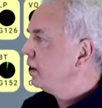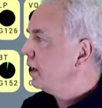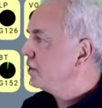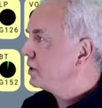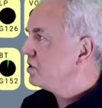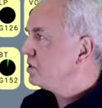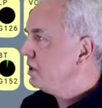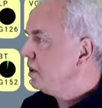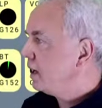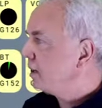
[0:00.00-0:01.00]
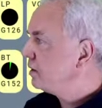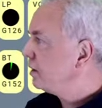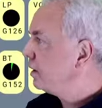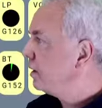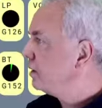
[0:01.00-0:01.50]
and you can see that
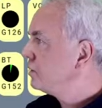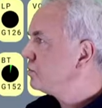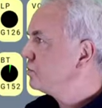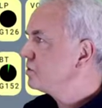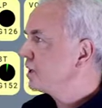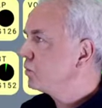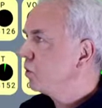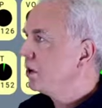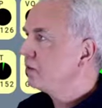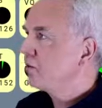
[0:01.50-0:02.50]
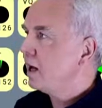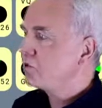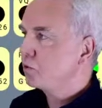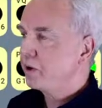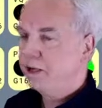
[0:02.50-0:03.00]
uh, students that were
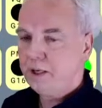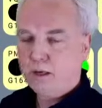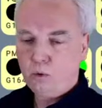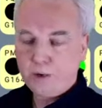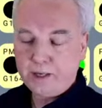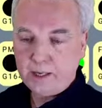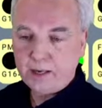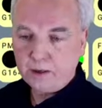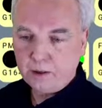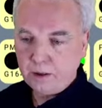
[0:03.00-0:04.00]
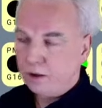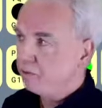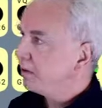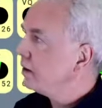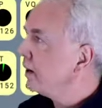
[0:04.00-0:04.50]
advanced already already had a, lot
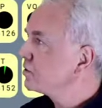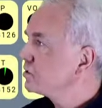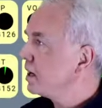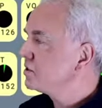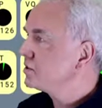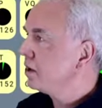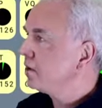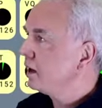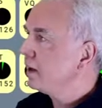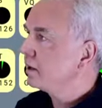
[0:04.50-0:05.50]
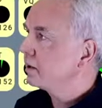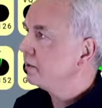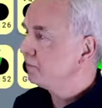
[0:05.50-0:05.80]
of uh, exercises done like uh,